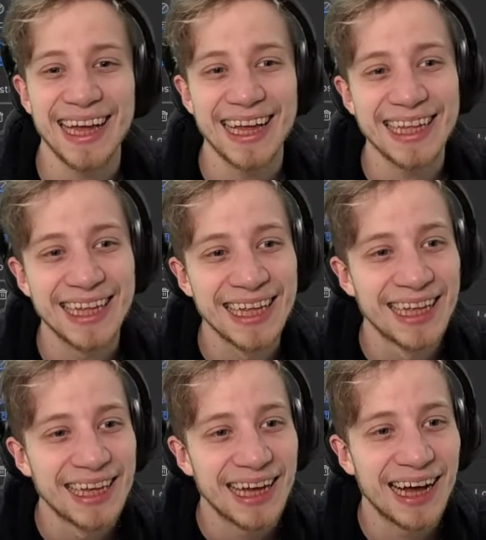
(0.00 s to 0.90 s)

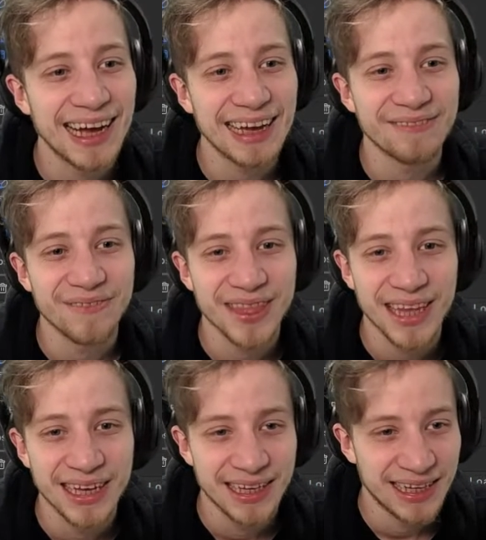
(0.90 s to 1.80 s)
Okay,
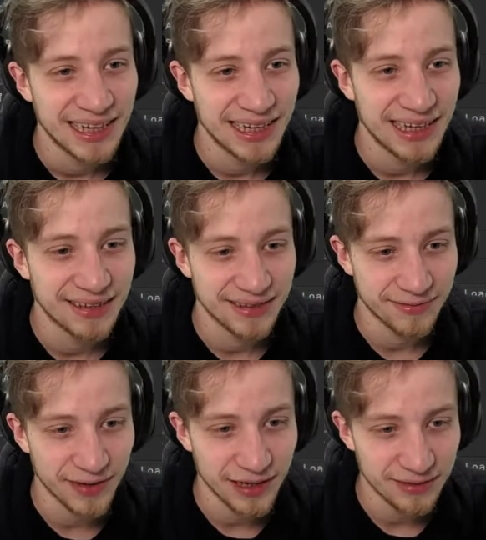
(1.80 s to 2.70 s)
this is
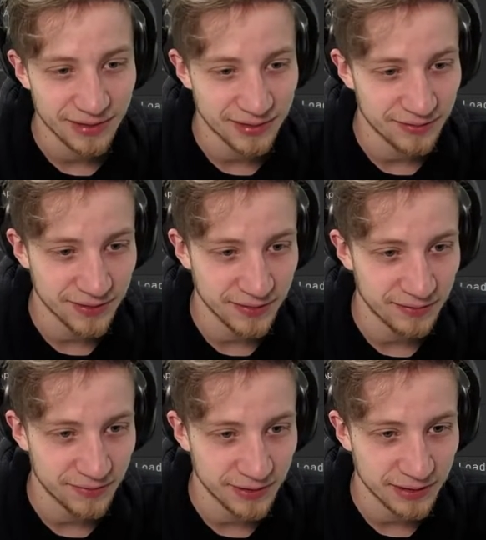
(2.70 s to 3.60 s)
fine, because if
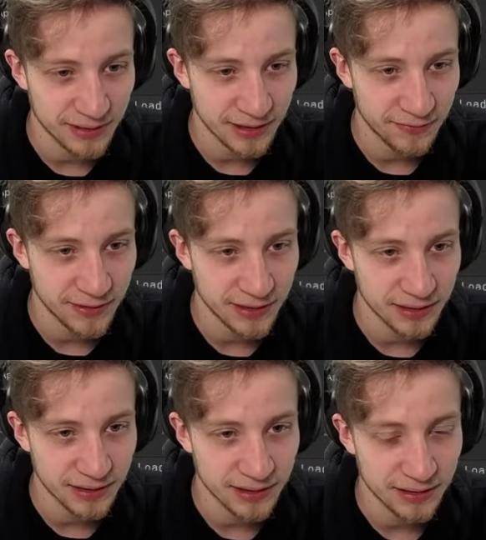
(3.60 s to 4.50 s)

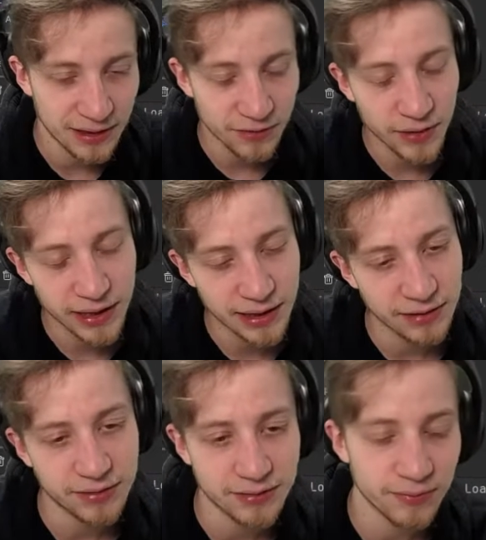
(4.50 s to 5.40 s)
the... That's why
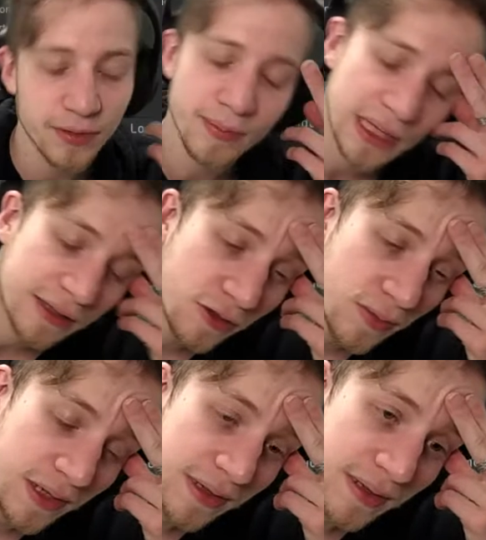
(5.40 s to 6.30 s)
it makes so
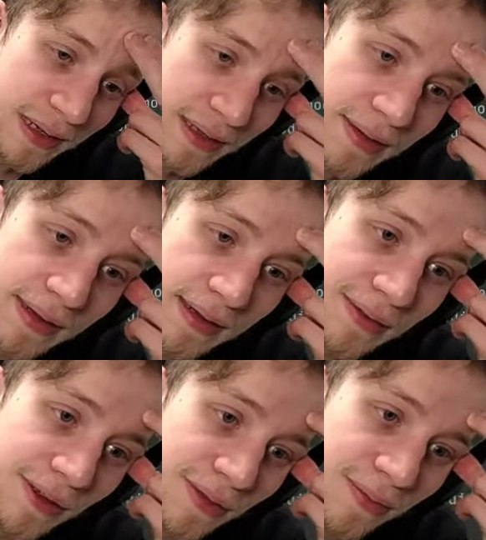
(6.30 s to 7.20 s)
much sense like this, and then
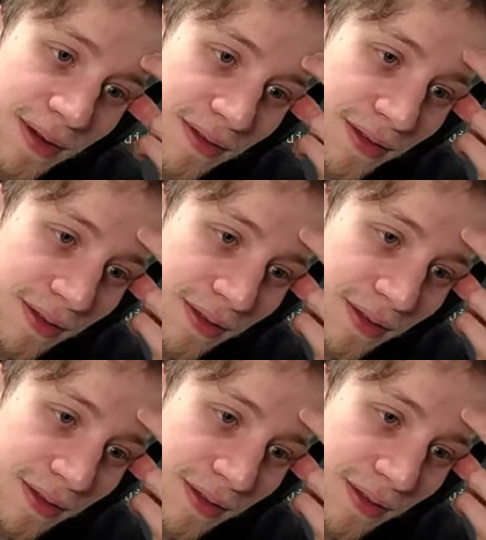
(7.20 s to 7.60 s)
not